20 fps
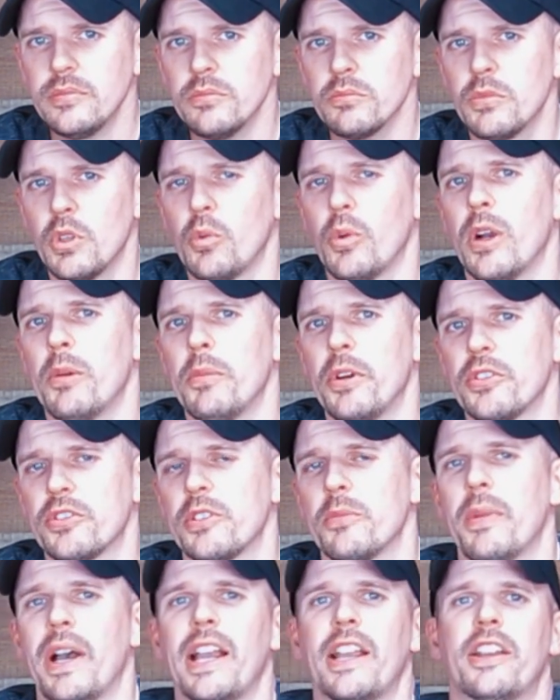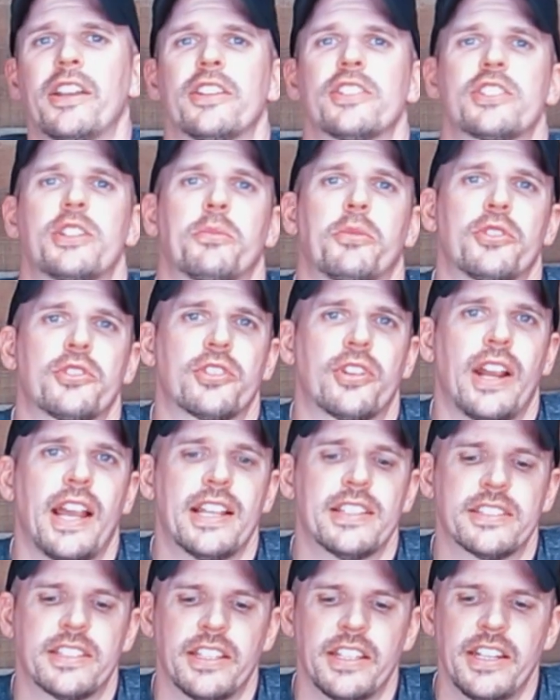But what most of my customers are
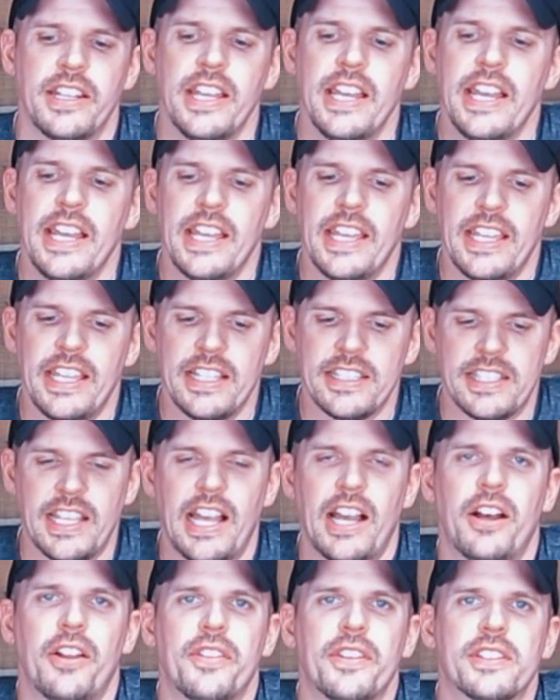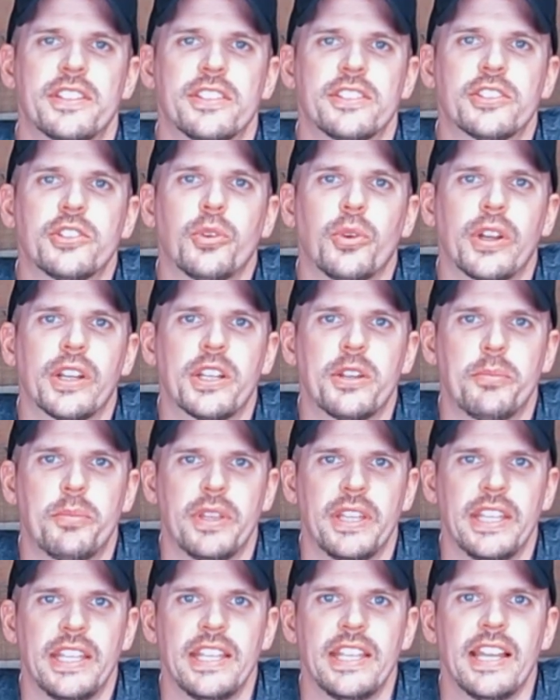asking is how this is going to
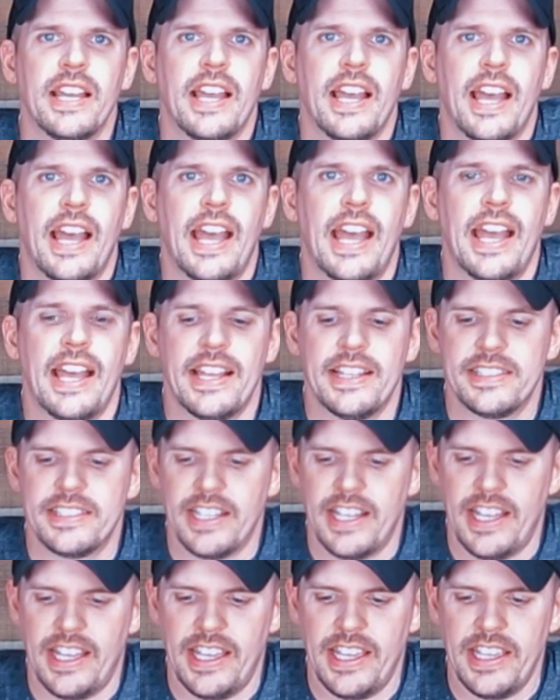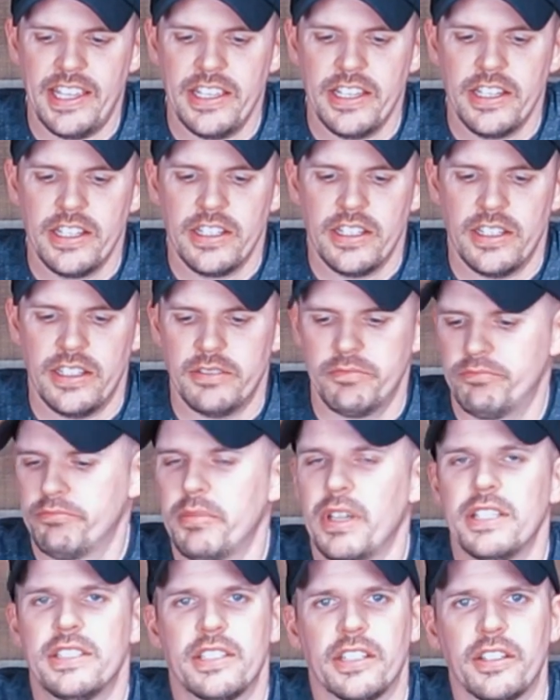be as
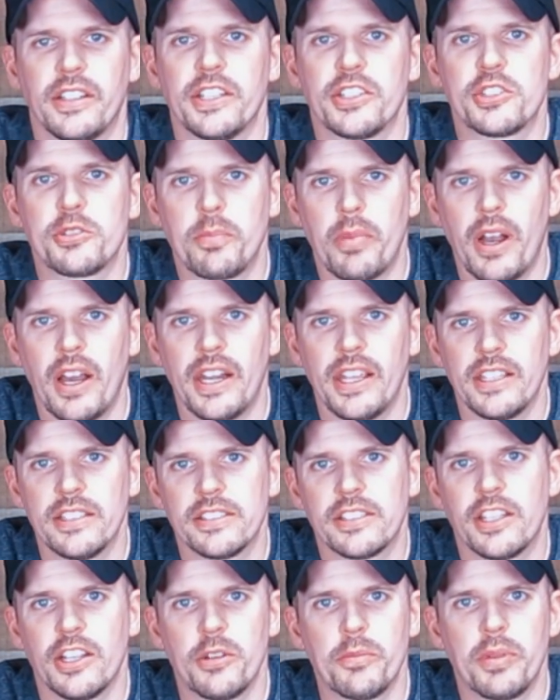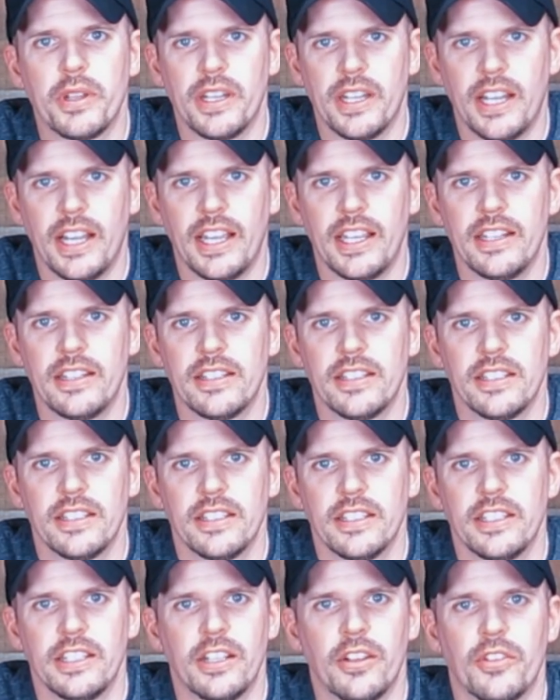basically a spotting scope at night.
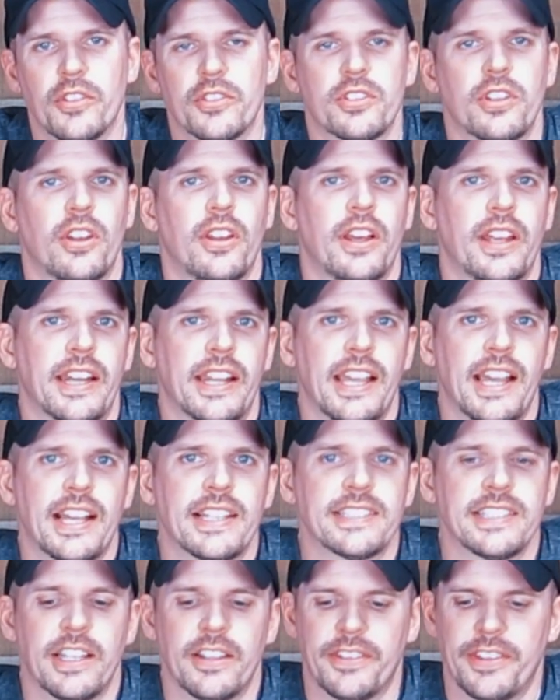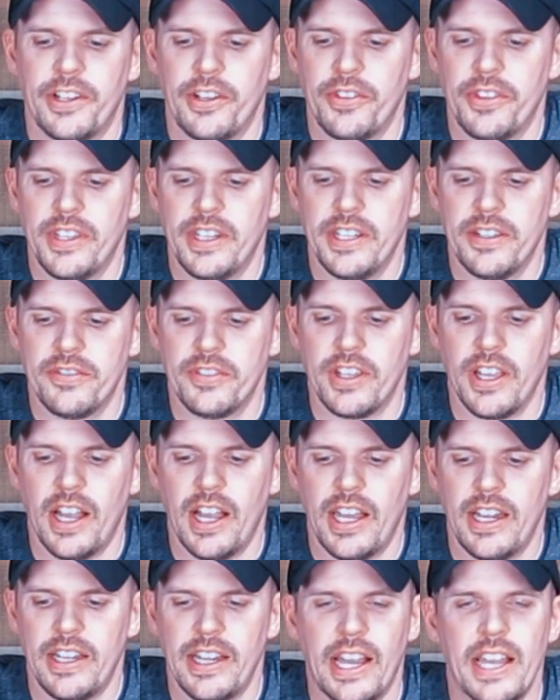There's a lot of guys out there that have
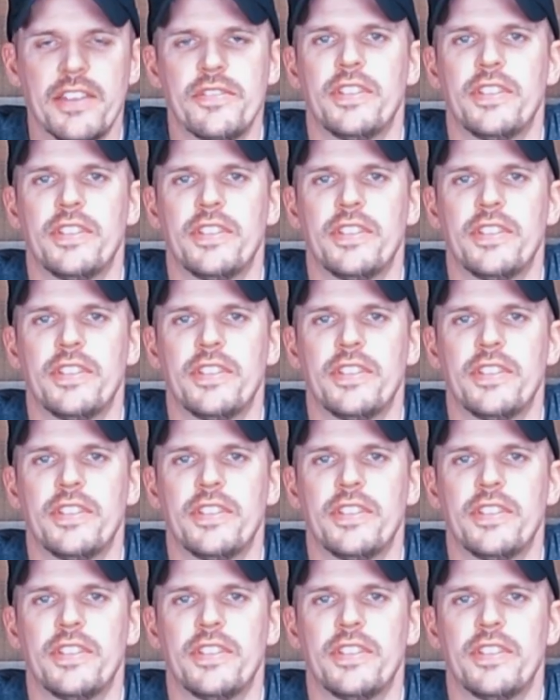got night